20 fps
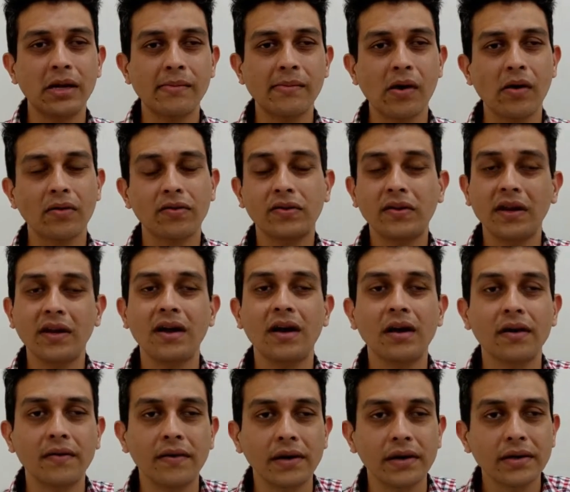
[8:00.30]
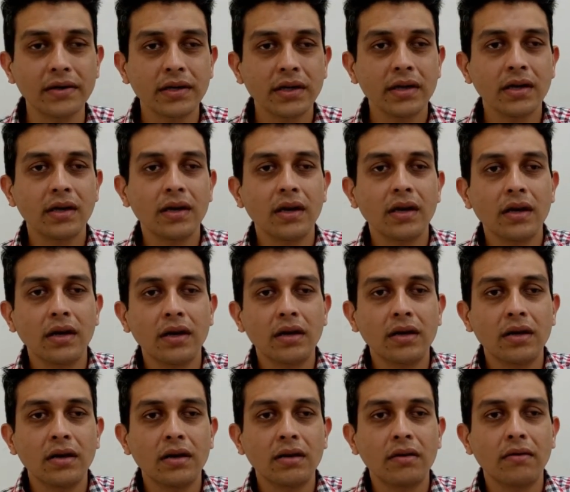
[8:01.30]
amount, 300.
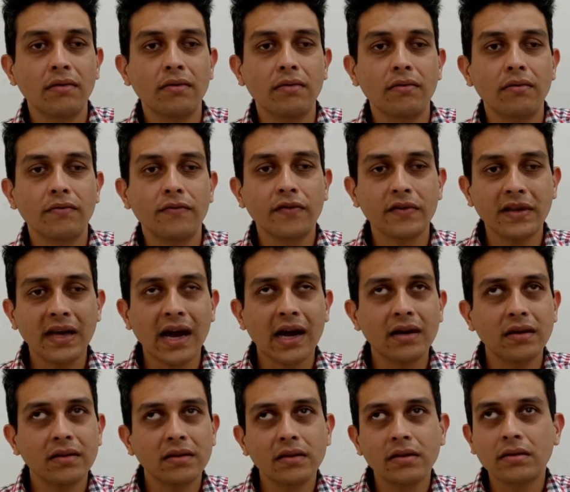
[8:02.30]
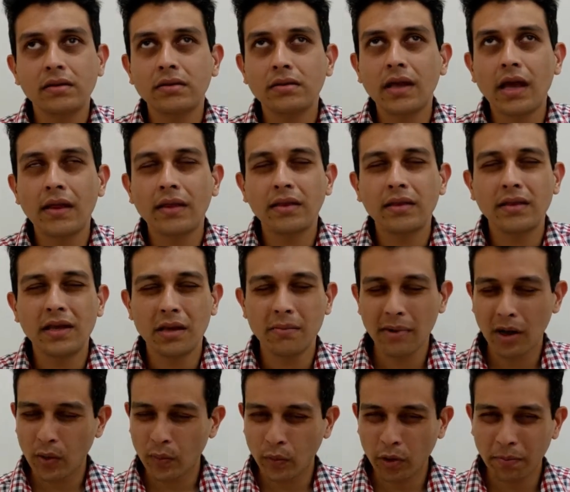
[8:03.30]
For that, then the
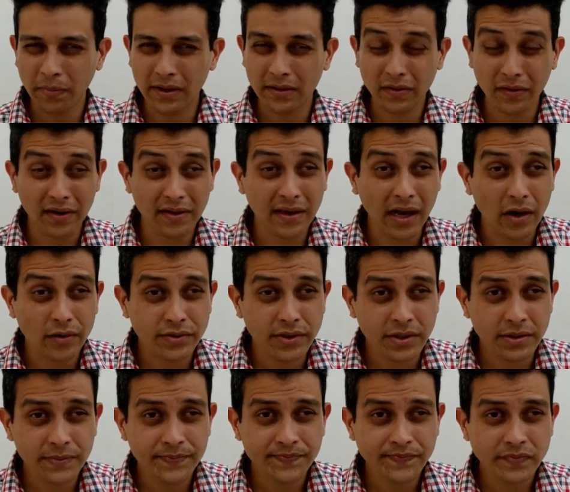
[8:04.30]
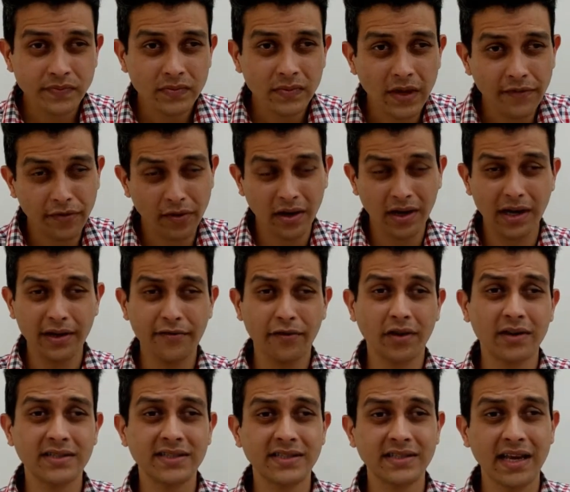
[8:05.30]
amount would be 3000. If you're running for
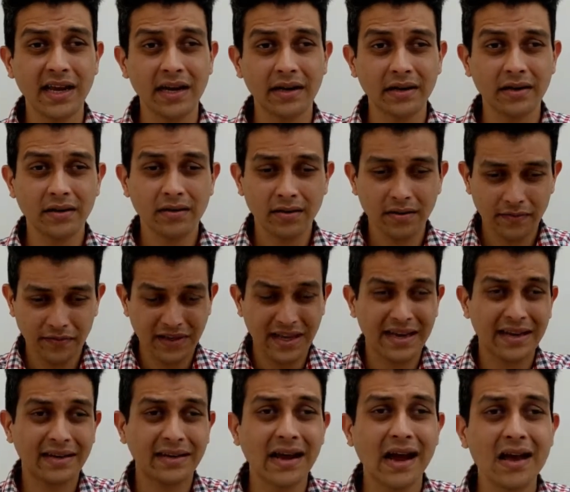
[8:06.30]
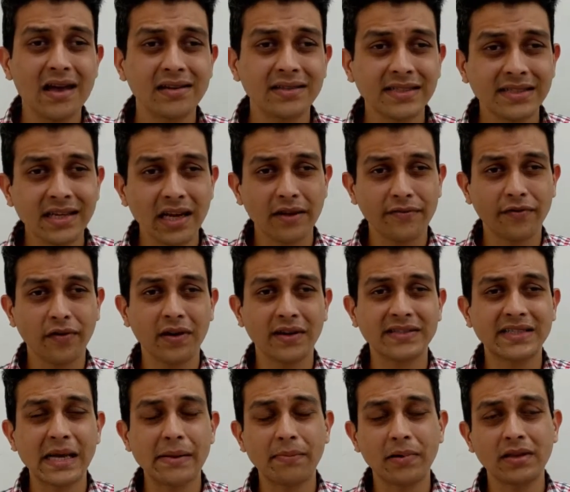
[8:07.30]
a state, the entire state, for
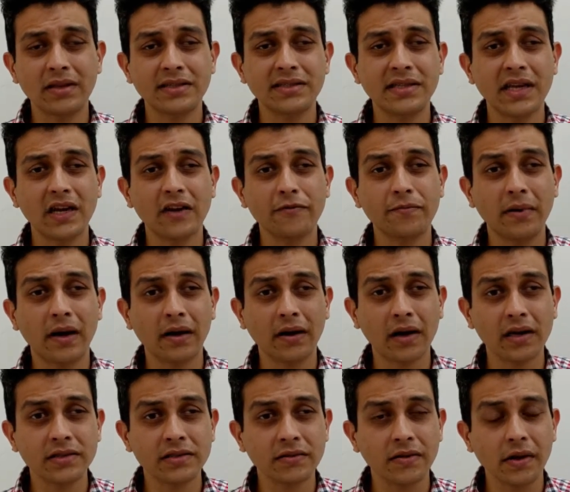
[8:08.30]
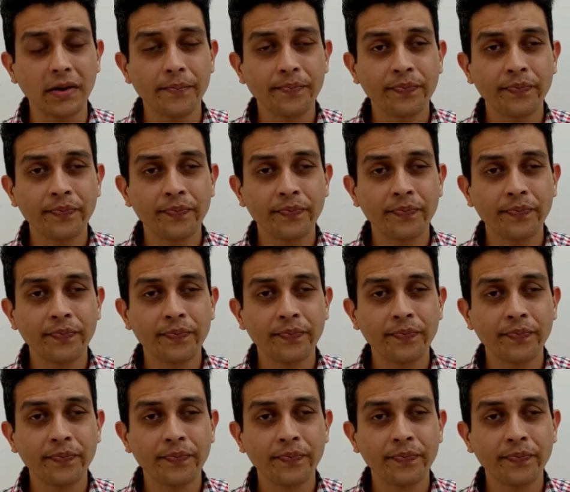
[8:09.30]
example, the state of Maharashtra,